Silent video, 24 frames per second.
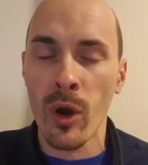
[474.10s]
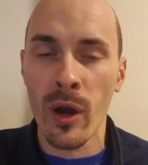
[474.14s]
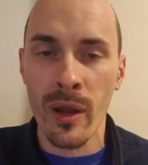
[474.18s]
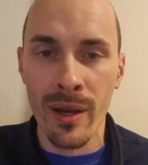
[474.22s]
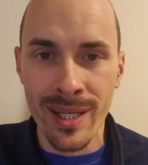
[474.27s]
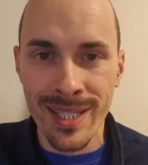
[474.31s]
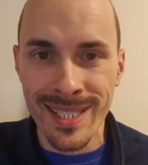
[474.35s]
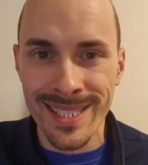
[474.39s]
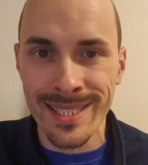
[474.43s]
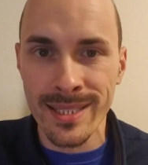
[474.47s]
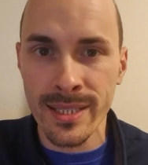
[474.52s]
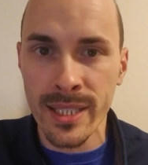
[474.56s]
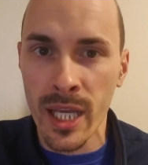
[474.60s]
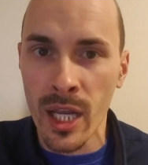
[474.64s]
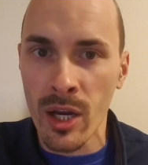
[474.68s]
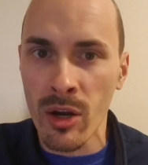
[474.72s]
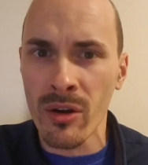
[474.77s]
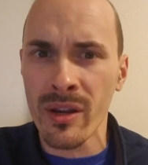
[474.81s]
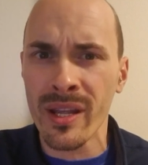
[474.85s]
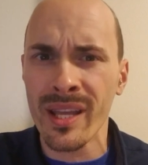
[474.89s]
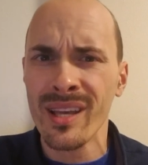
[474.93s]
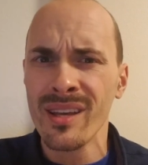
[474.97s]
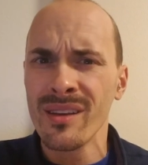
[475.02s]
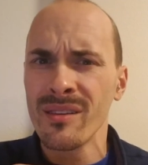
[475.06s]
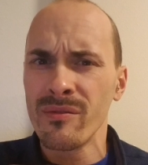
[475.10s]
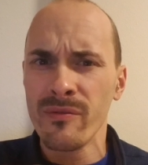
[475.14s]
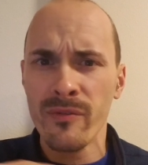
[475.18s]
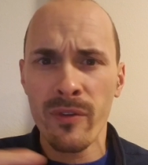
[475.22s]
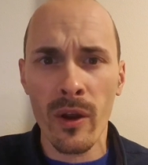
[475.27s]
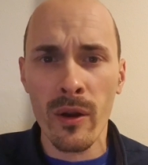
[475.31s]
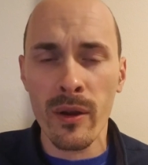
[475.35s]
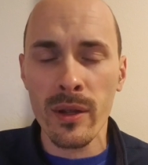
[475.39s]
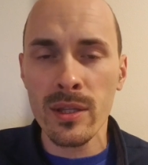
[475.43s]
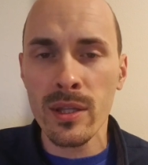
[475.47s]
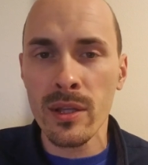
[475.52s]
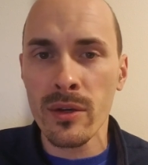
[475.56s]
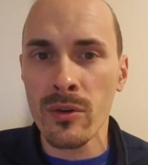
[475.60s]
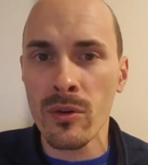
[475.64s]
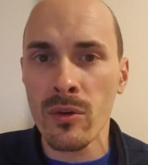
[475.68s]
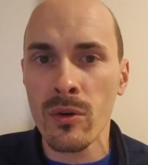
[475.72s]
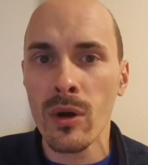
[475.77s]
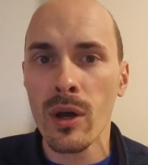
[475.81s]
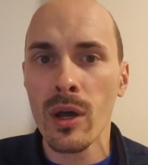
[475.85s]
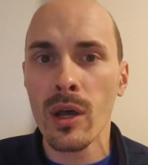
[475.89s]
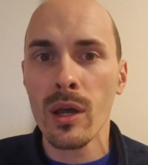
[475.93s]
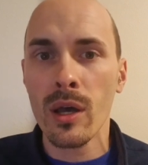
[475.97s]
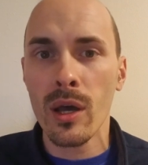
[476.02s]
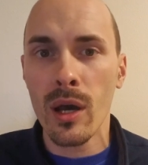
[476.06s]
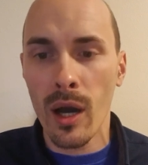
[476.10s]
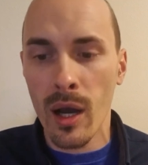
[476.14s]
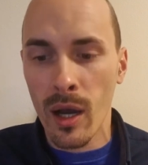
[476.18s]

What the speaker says: products and dairy, very little